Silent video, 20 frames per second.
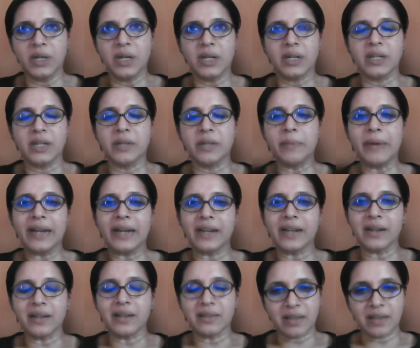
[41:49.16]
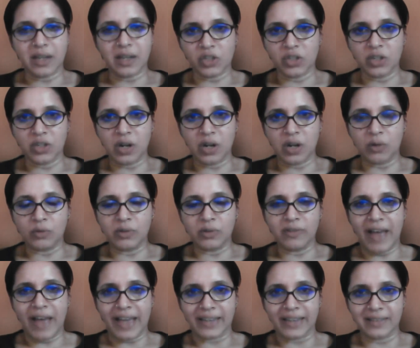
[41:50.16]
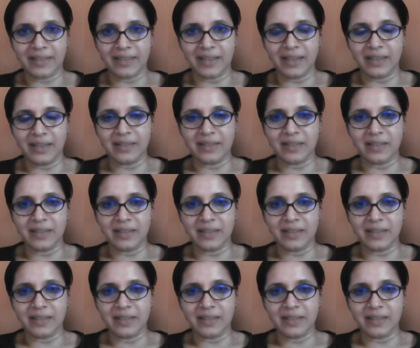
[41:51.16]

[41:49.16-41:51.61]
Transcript: debate and discussion around the vaccines,